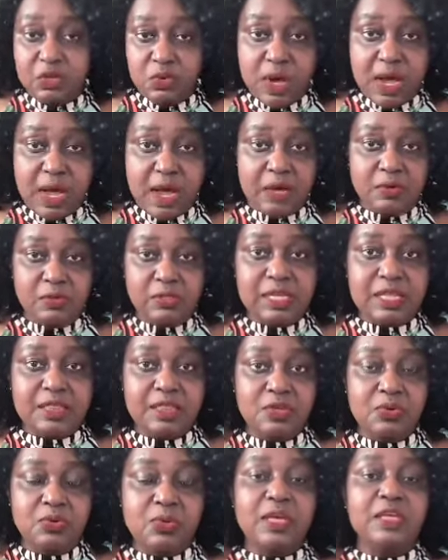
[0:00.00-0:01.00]
you are outside
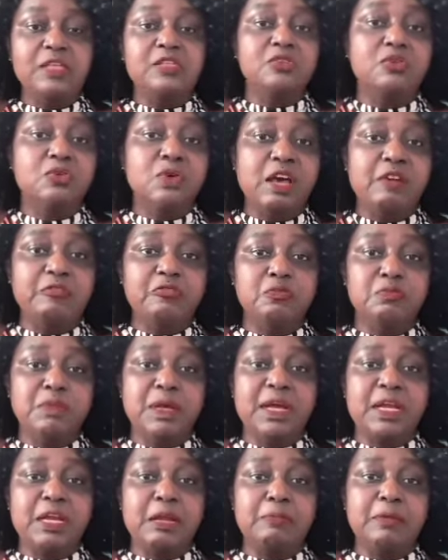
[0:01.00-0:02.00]
the UK, so you have to
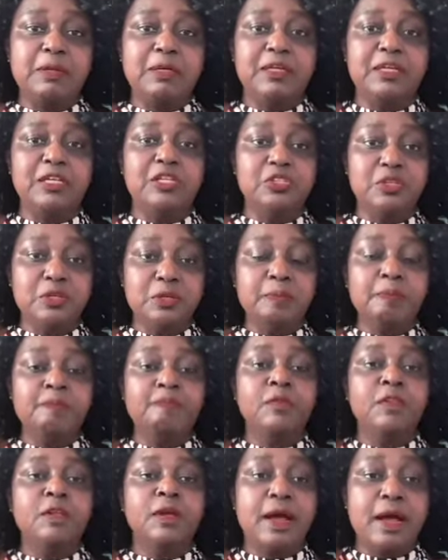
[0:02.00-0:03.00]
make an application
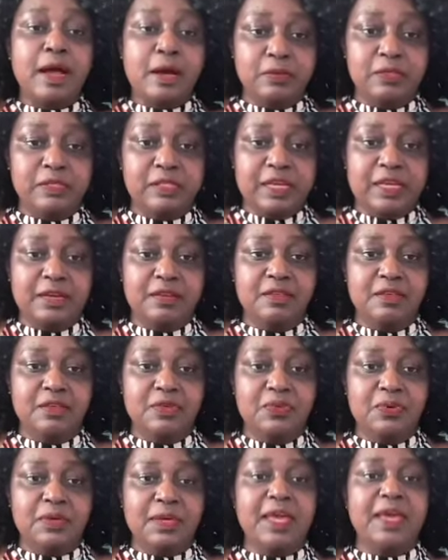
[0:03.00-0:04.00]
outside
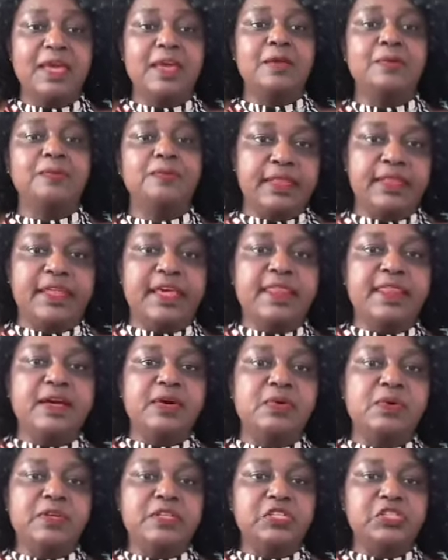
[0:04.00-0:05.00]
the UK. The other
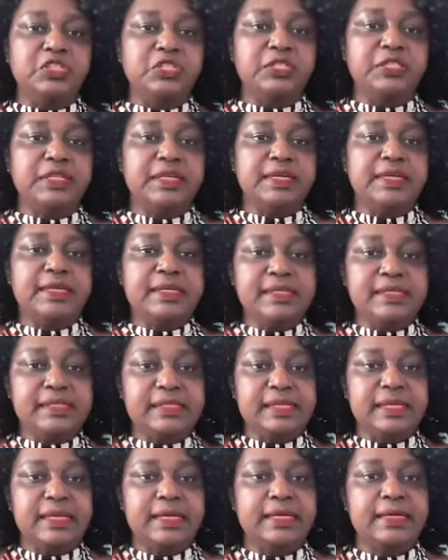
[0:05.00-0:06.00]
question
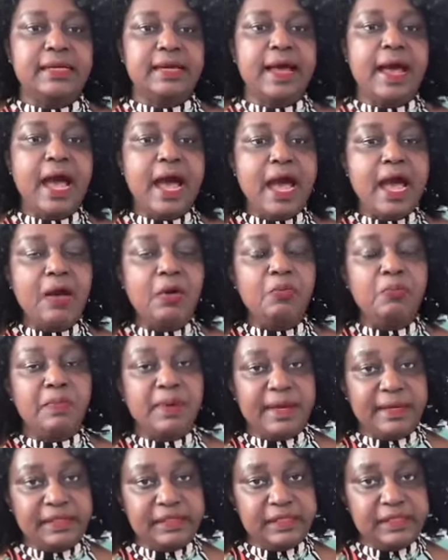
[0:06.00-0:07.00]
is, how
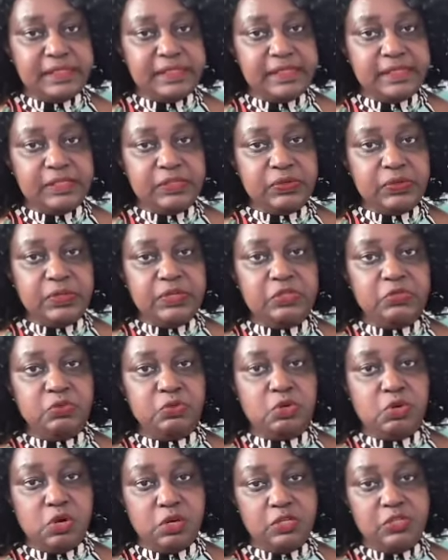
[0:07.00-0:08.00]
much is it going to
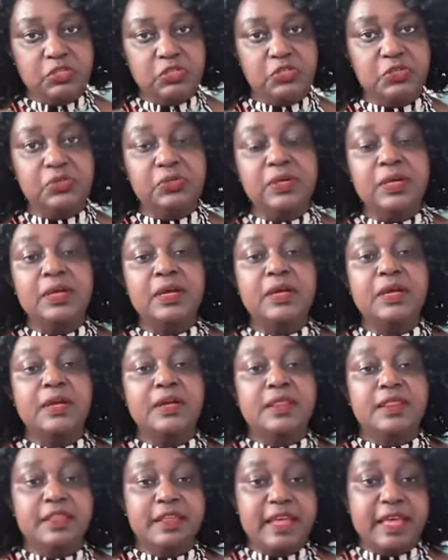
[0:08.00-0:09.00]
cost you?
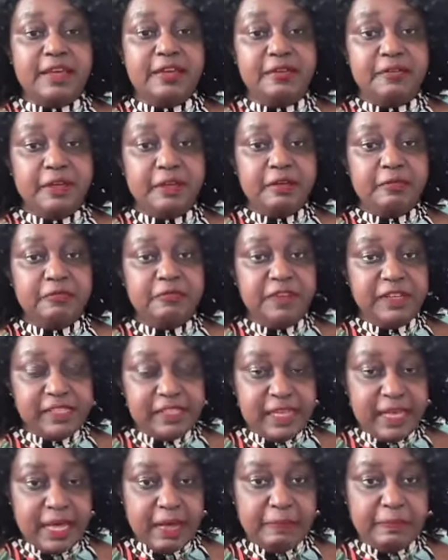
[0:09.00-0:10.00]
The
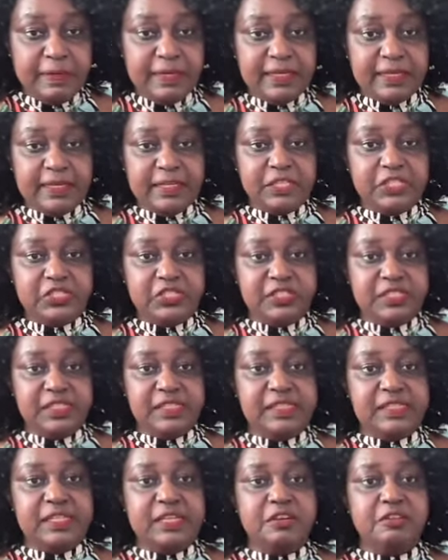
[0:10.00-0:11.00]
visa application
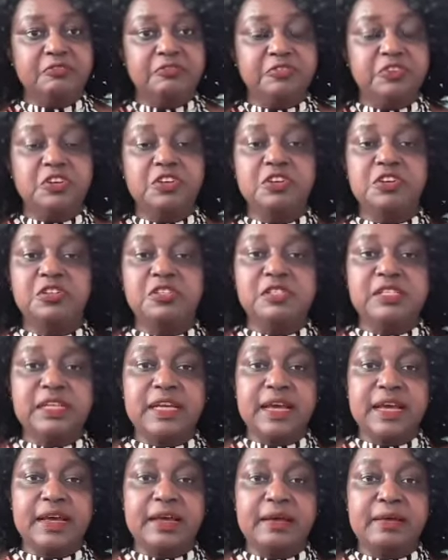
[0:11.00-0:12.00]
itself cost
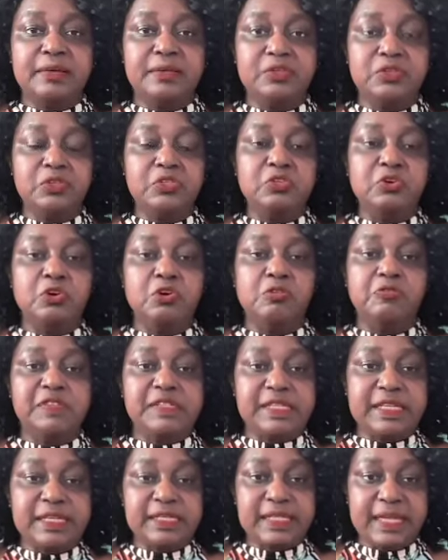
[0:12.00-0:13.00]
a total of
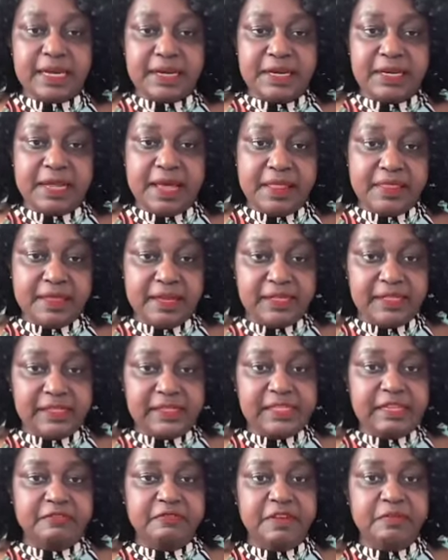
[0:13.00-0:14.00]

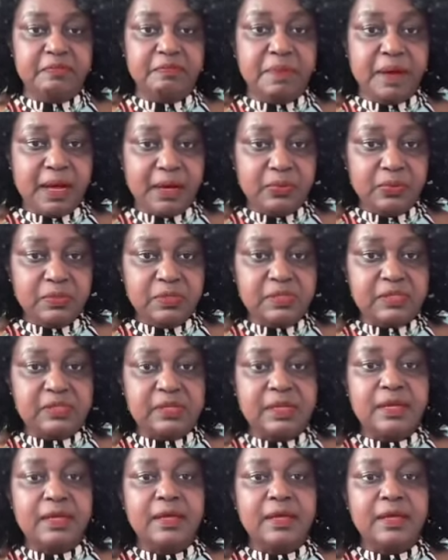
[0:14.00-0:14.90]
£637.